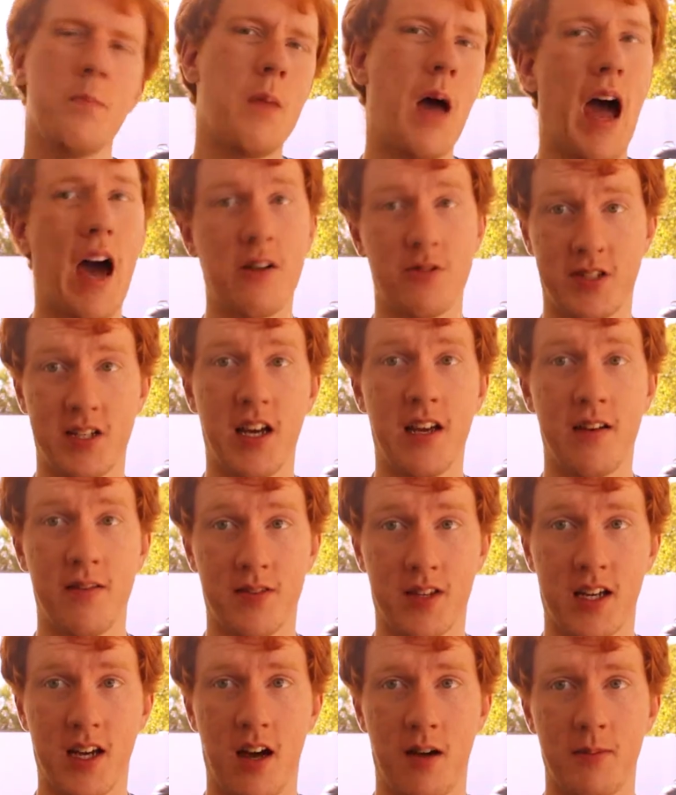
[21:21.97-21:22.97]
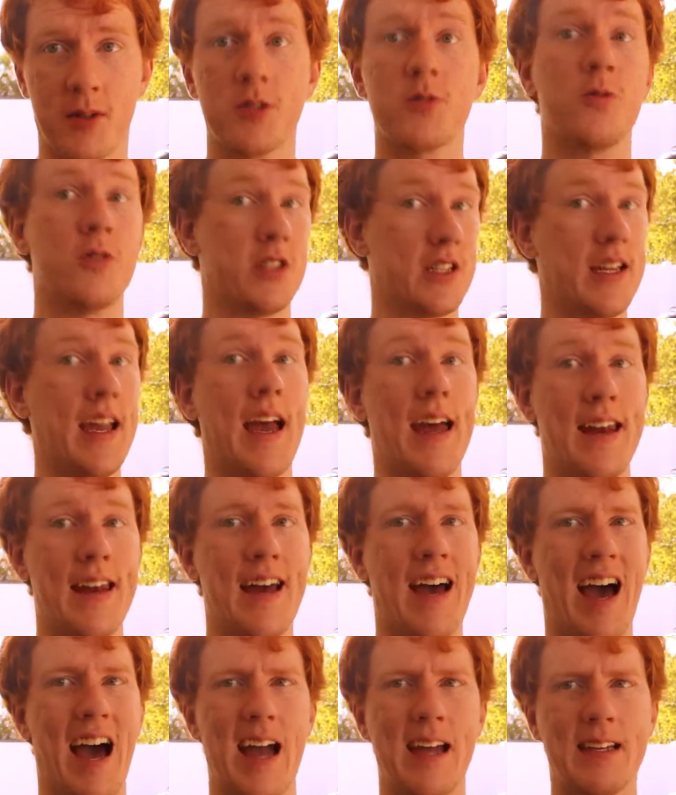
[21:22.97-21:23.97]
outside of the comics, which again,
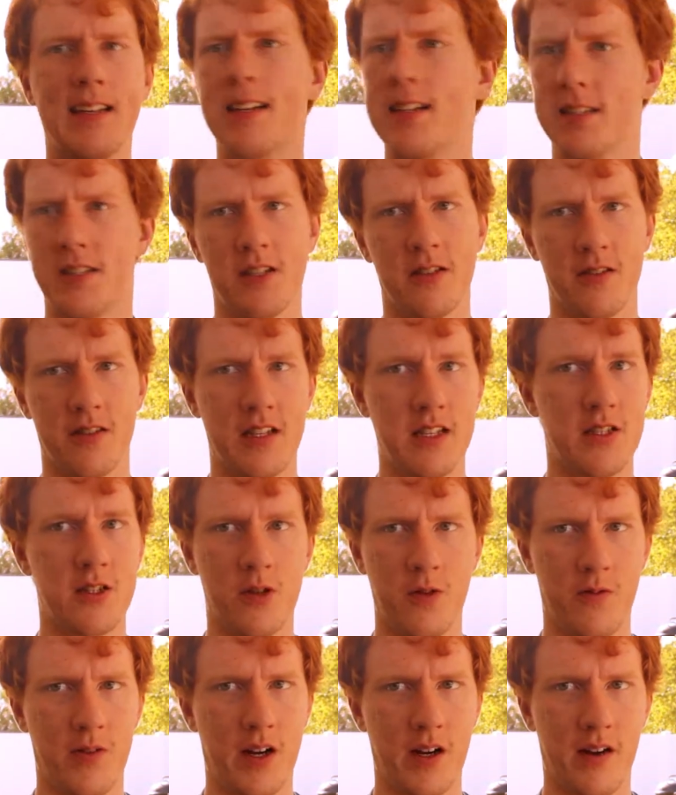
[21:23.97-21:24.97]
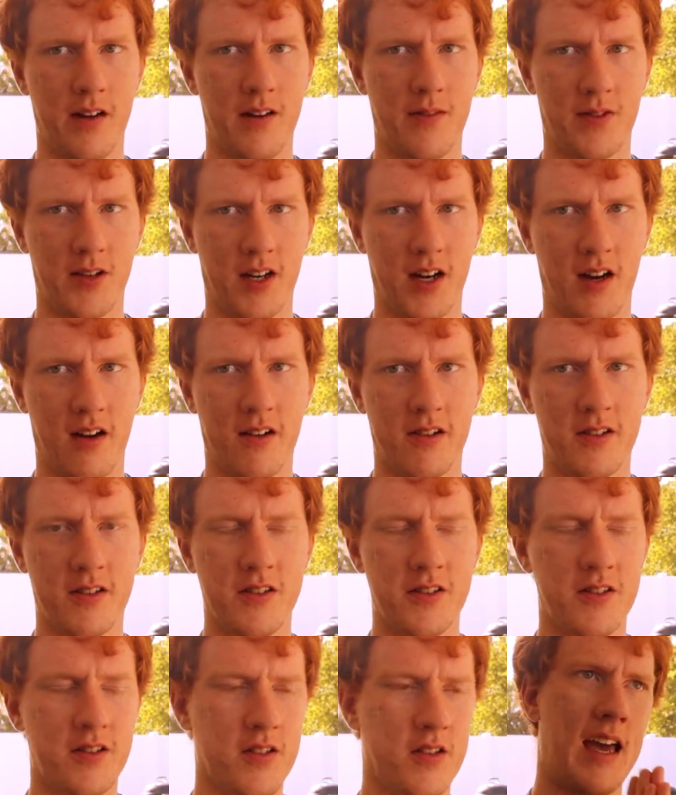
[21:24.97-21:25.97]
I consider these two very different
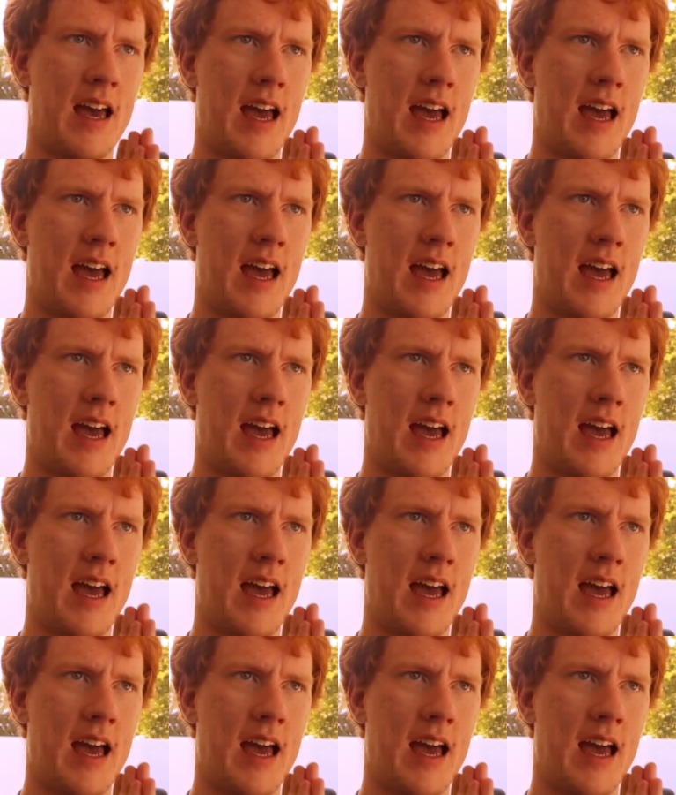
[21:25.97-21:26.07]
characters.